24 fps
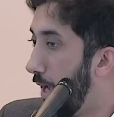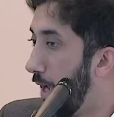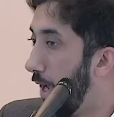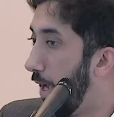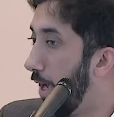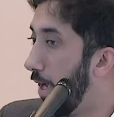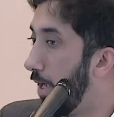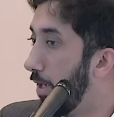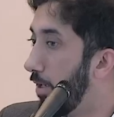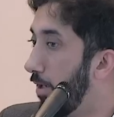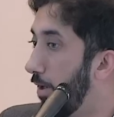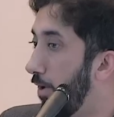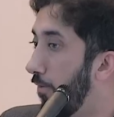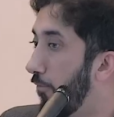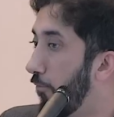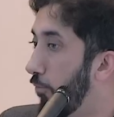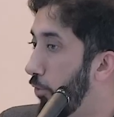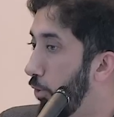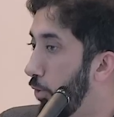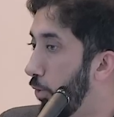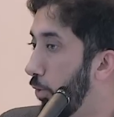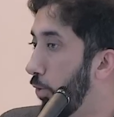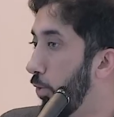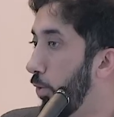And if
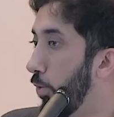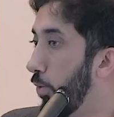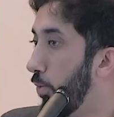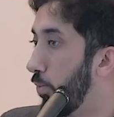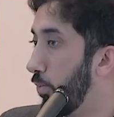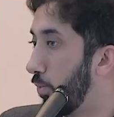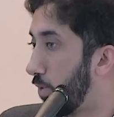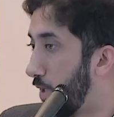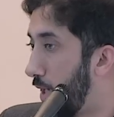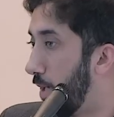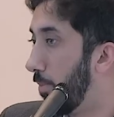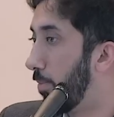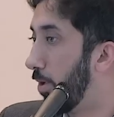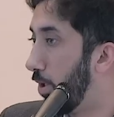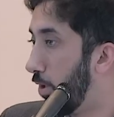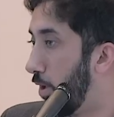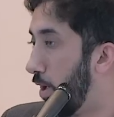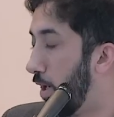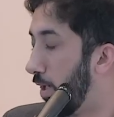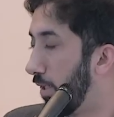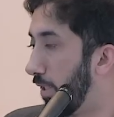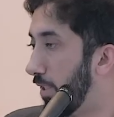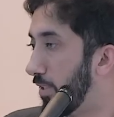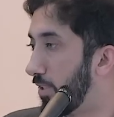you come
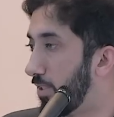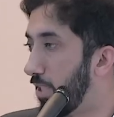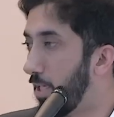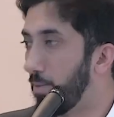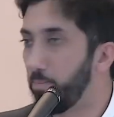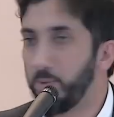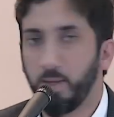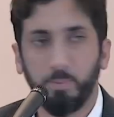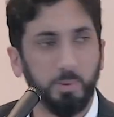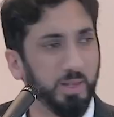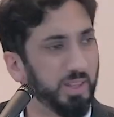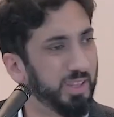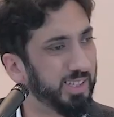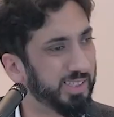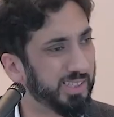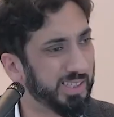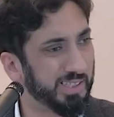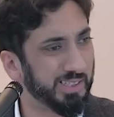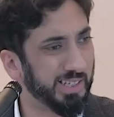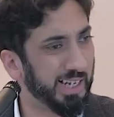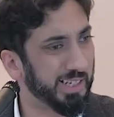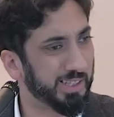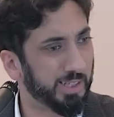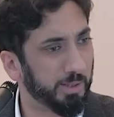along and say, maybe this
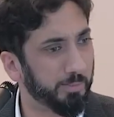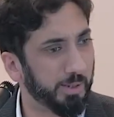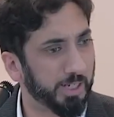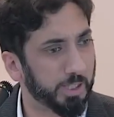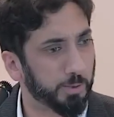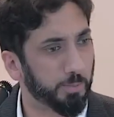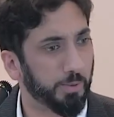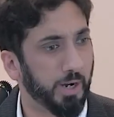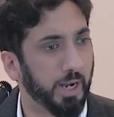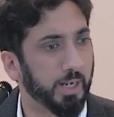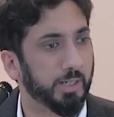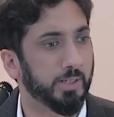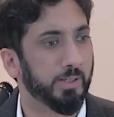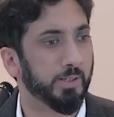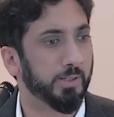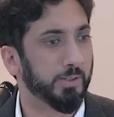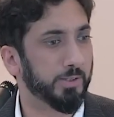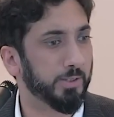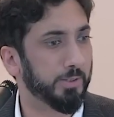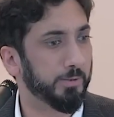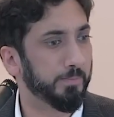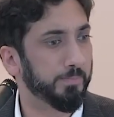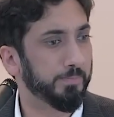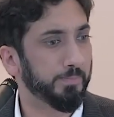is not the best
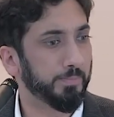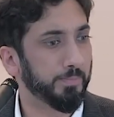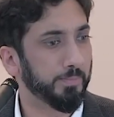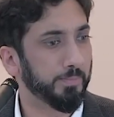practice,